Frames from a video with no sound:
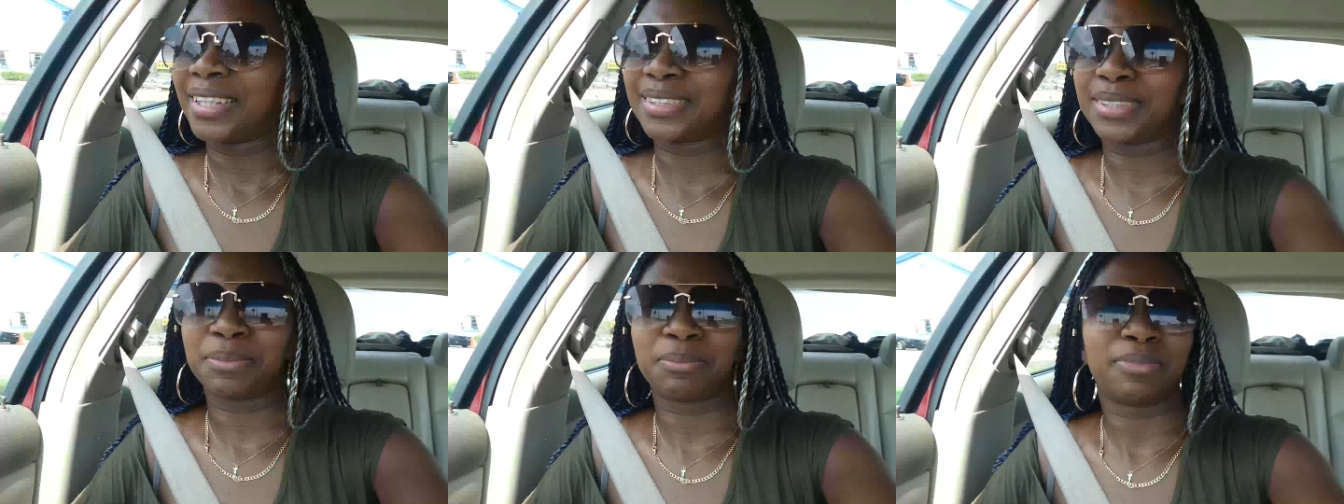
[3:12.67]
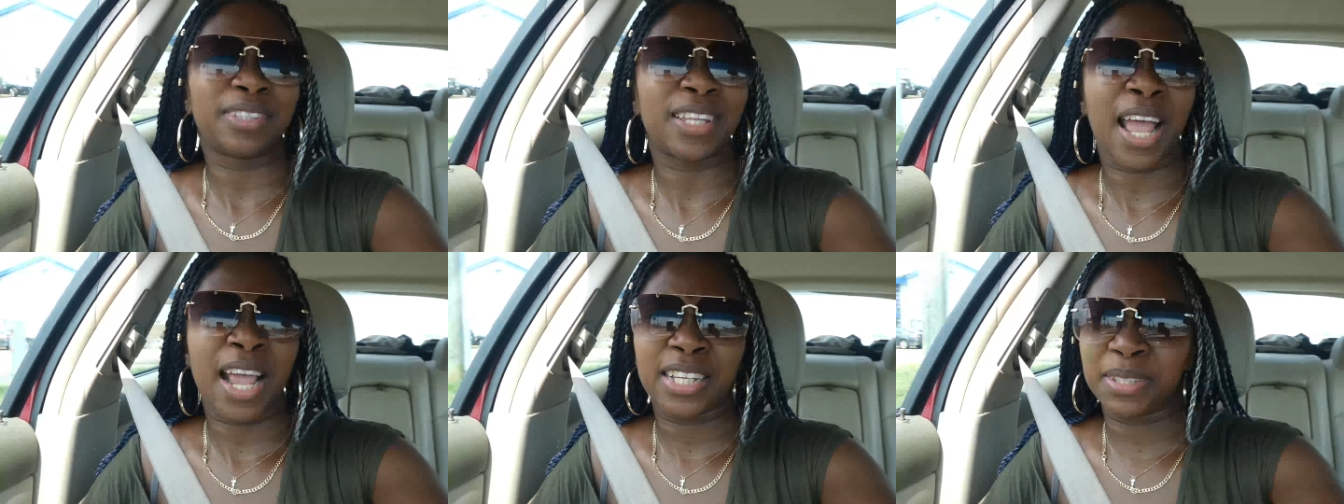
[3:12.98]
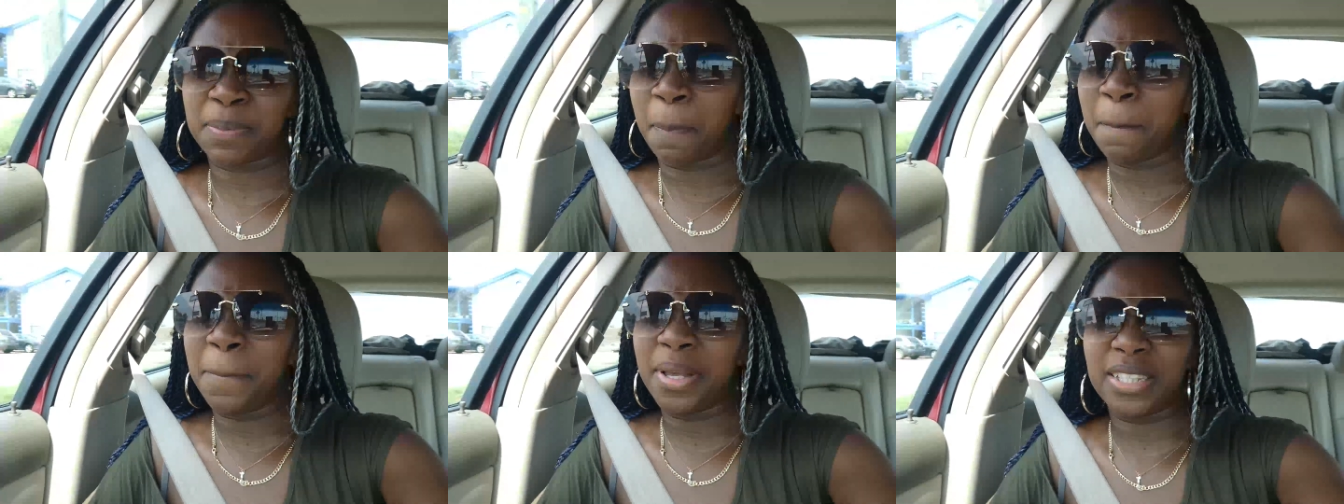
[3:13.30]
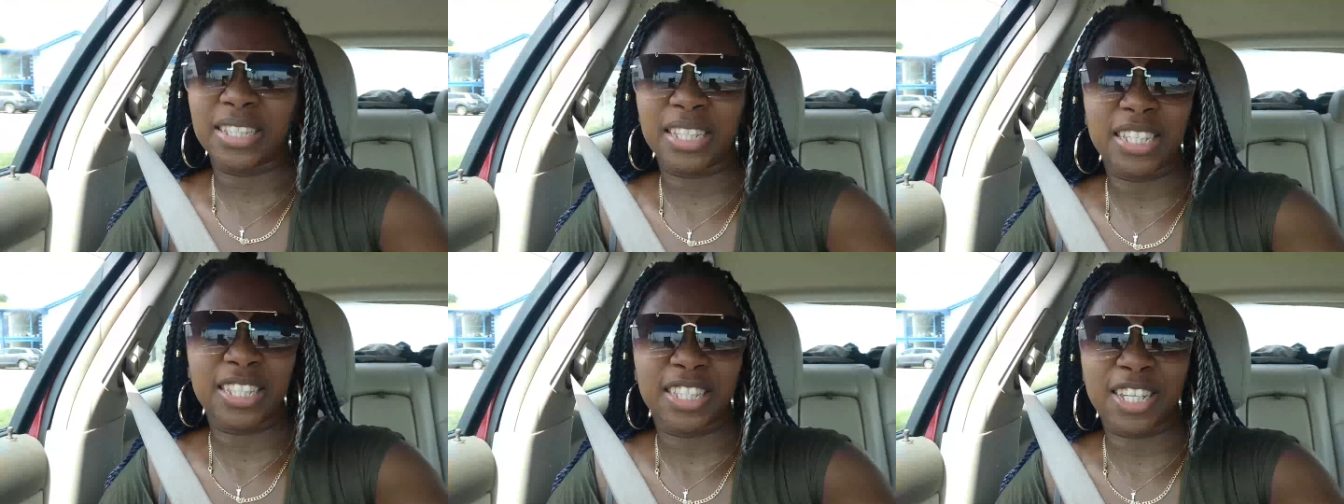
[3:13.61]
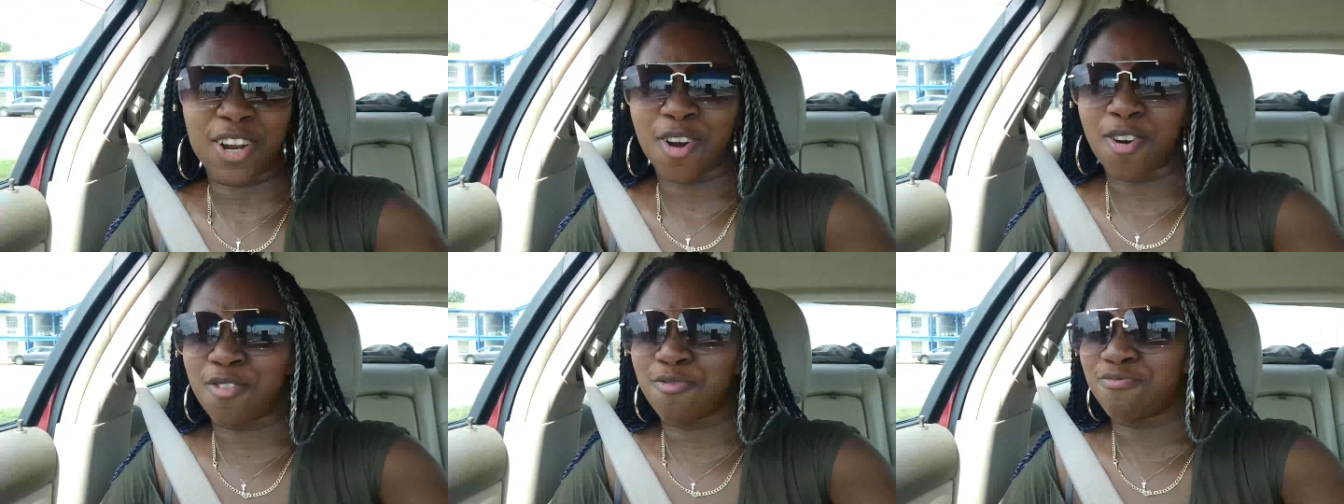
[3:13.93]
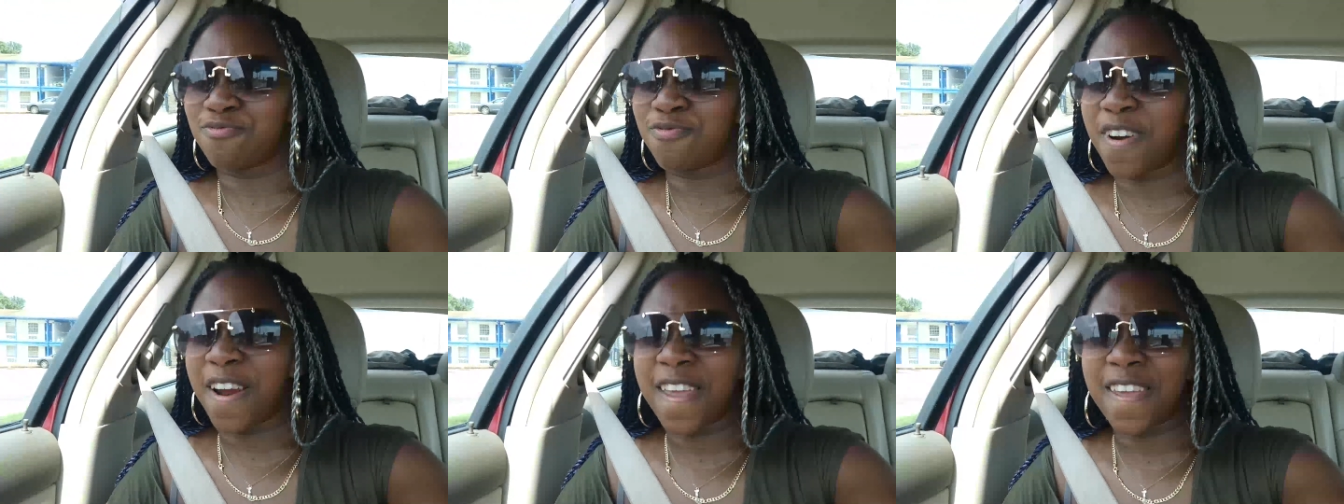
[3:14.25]
Get some nice biscuits and
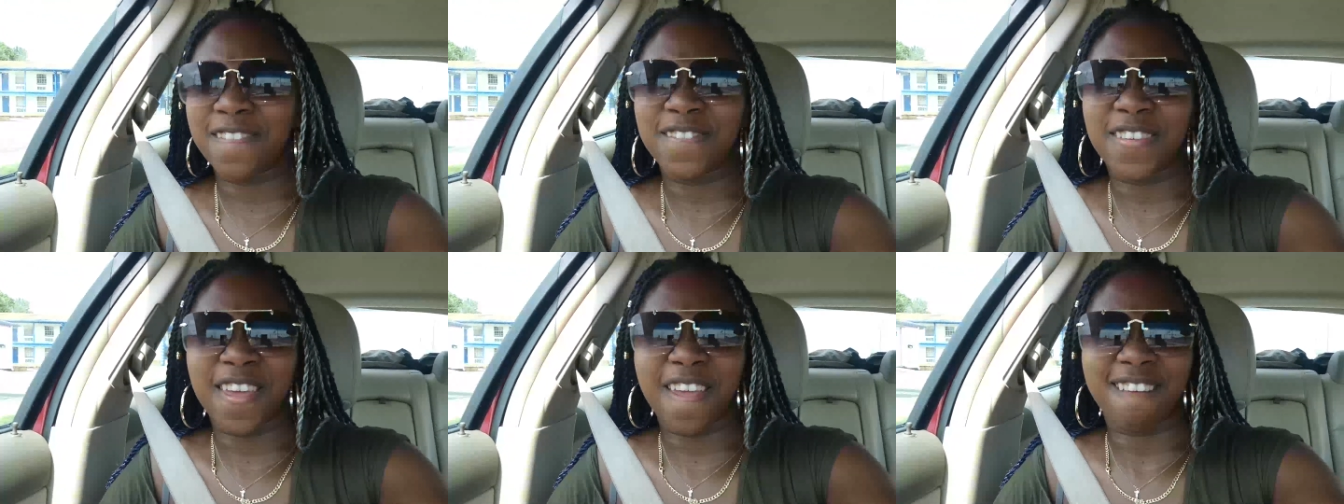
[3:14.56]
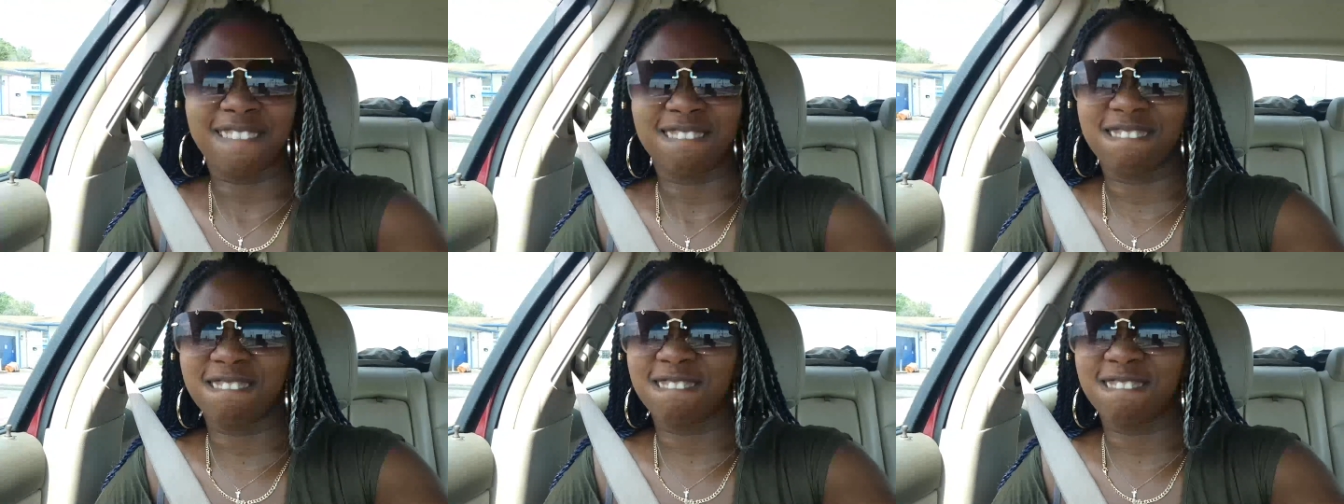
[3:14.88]
gravy